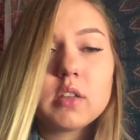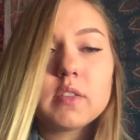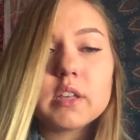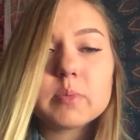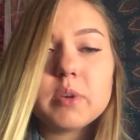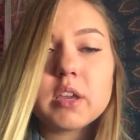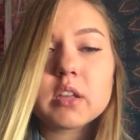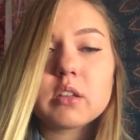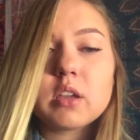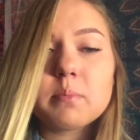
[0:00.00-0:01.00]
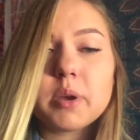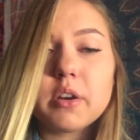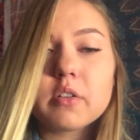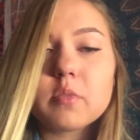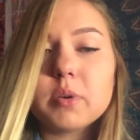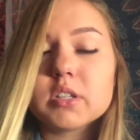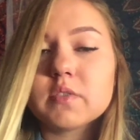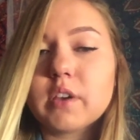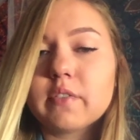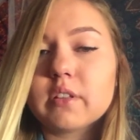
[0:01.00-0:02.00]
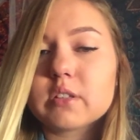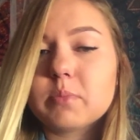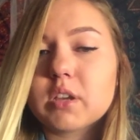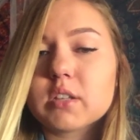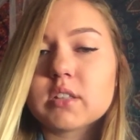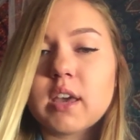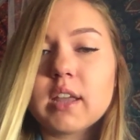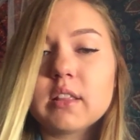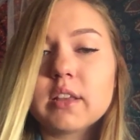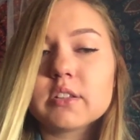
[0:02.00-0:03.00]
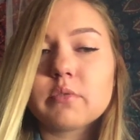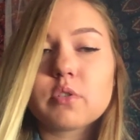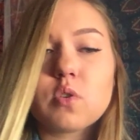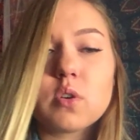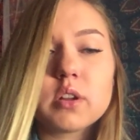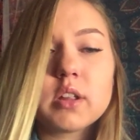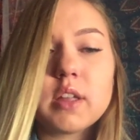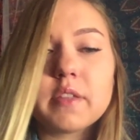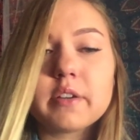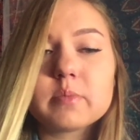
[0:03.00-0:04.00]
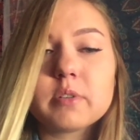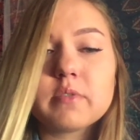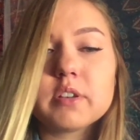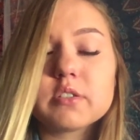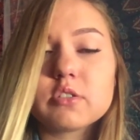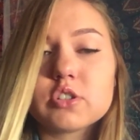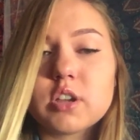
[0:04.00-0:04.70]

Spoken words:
This being an empirical piece of evidence because the headlines are recorded and there has been research